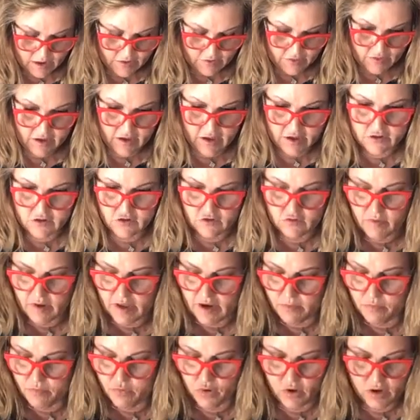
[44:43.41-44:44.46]
And I think I do
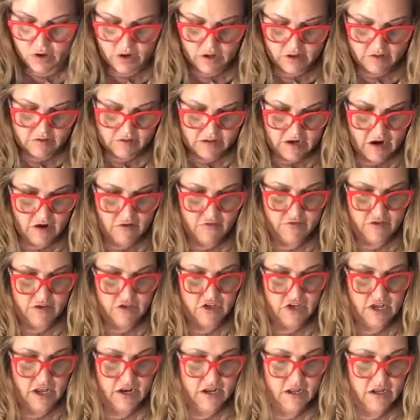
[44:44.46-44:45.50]
want to put a
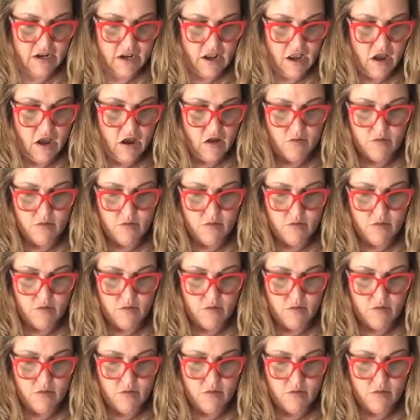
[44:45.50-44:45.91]
starfish on it.